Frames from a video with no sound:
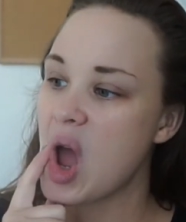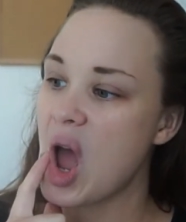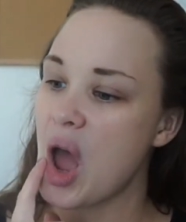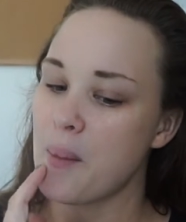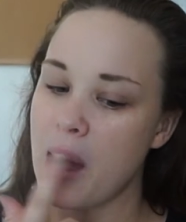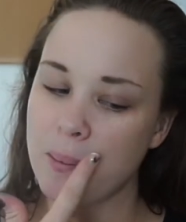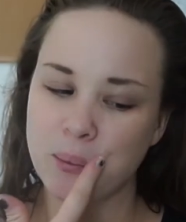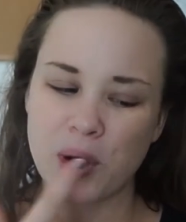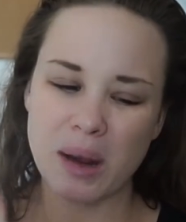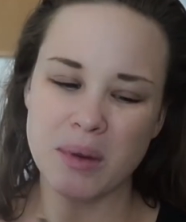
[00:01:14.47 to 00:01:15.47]
I'm
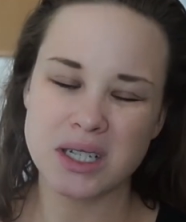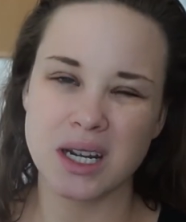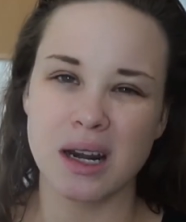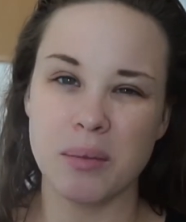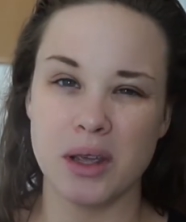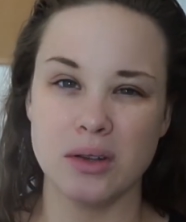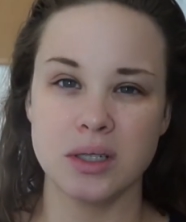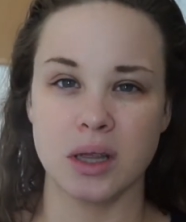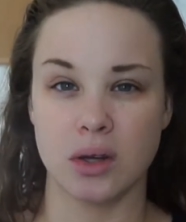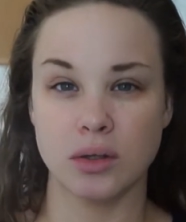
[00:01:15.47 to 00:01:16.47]
pretty much going to be
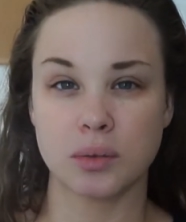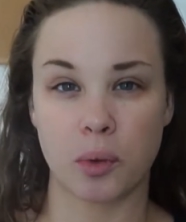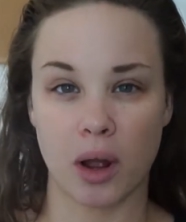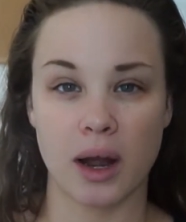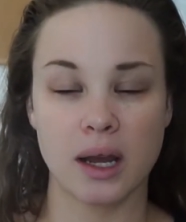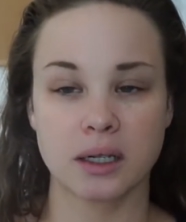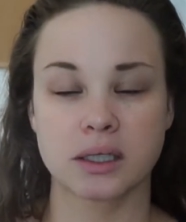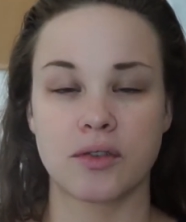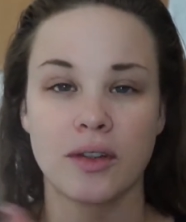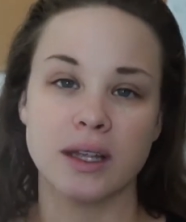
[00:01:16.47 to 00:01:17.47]
using those
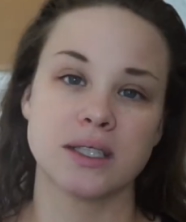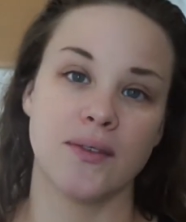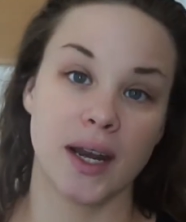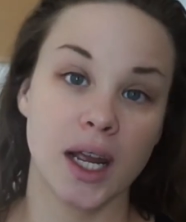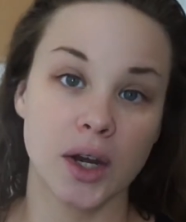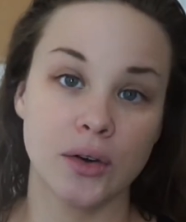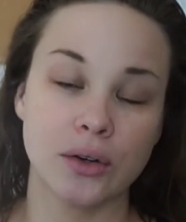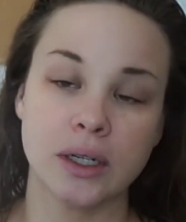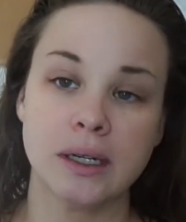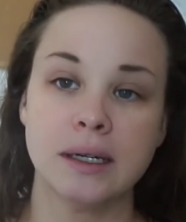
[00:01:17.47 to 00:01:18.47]
products for this
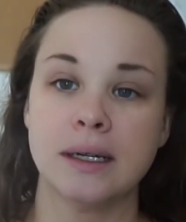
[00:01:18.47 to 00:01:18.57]
video.